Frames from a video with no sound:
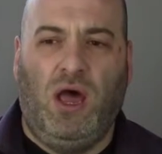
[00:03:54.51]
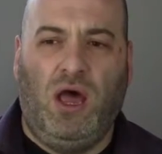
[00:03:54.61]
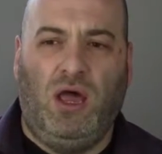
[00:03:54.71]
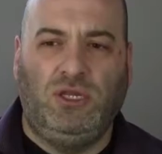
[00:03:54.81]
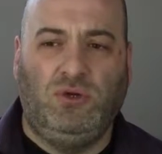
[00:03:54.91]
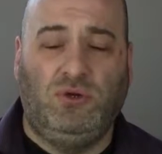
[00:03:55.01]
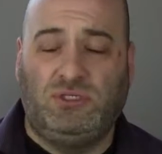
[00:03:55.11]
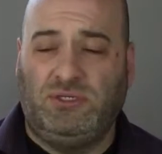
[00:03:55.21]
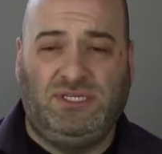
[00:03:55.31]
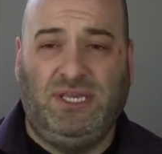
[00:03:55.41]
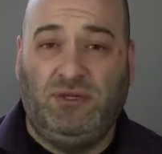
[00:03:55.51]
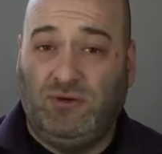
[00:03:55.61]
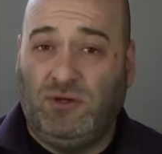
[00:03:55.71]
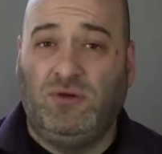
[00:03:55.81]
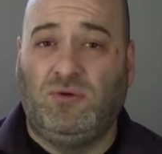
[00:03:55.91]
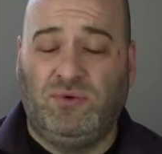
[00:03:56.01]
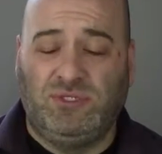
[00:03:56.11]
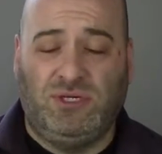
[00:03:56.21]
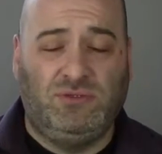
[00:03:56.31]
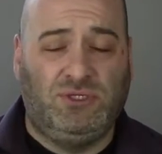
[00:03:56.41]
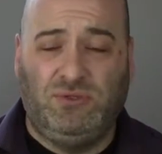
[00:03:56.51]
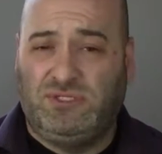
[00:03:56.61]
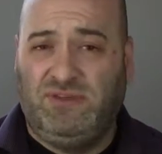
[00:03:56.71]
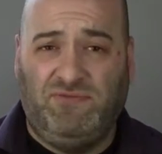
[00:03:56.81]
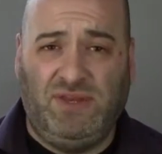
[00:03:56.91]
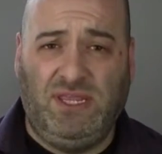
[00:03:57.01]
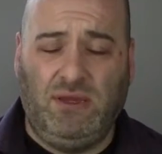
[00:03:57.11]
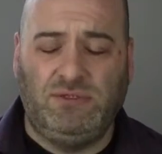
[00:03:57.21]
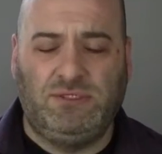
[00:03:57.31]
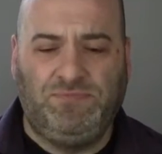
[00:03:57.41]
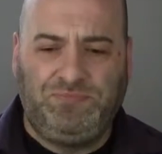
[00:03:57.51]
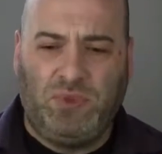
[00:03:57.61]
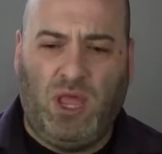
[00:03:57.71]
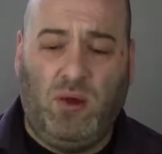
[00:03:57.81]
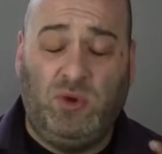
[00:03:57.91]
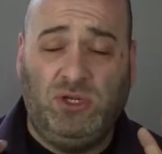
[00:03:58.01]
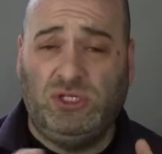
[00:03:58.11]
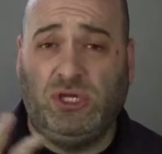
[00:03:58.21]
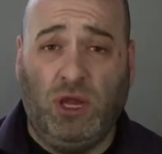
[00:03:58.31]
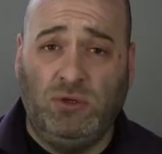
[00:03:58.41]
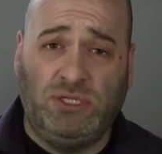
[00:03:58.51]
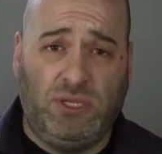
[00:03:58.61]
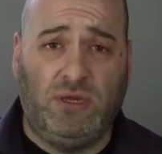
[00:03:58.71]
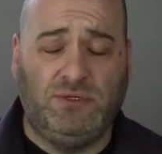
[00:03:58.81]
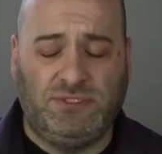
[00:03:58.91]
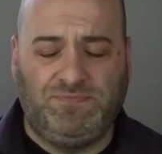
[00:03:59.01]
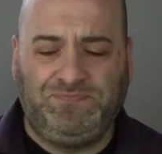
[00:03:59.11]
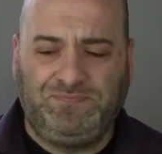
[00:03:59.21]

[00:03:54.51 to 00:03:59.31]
You'll also see in your Google results, you'll see videos. I want you to go to those.